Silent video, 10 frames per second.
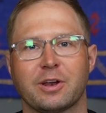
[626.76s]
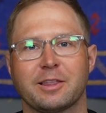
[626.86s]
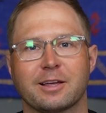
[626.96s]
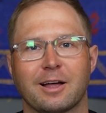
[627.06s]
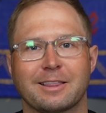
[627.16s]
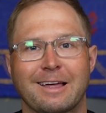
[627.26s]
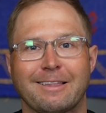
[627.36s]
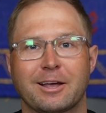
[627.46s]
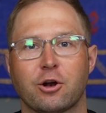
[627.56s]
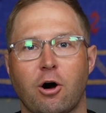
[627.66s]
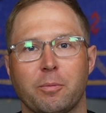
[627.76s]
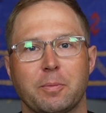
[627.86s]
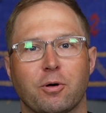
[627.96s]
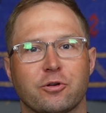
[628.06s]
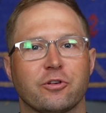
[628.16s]
anything like that, they can all be
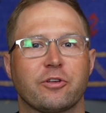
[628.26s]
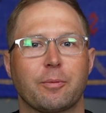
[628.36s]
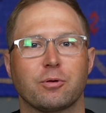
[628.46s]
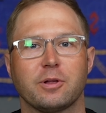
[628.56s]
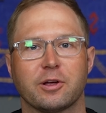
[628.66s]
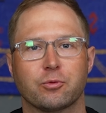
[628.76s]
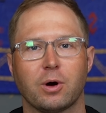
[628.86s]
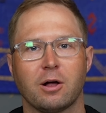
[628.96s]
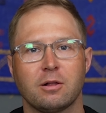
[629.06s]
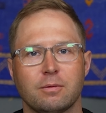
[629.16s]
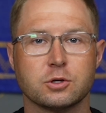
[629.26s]
purchased separately as well.